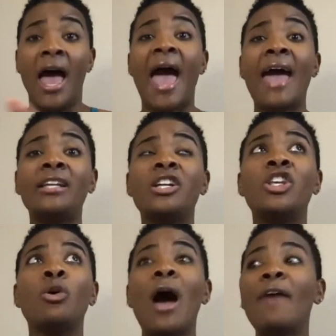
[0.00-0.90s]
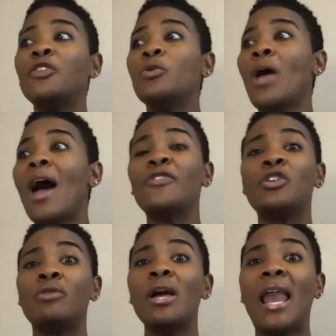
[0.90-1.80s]
And we have to
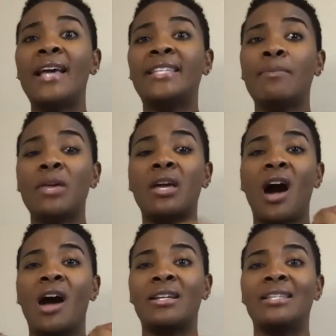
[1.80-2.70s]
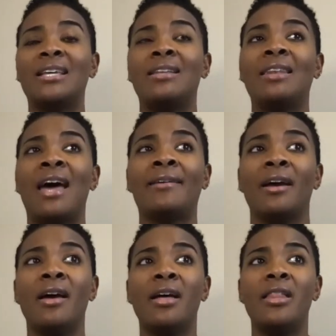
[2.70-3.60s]
realize and be cognizant that
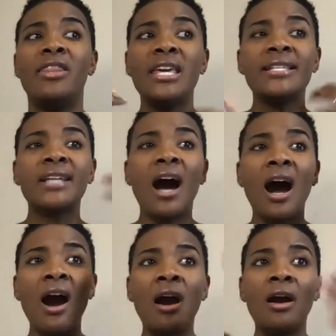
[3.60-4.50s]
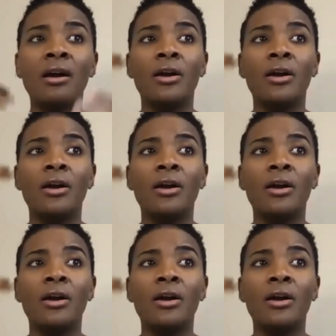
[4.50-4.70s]
these are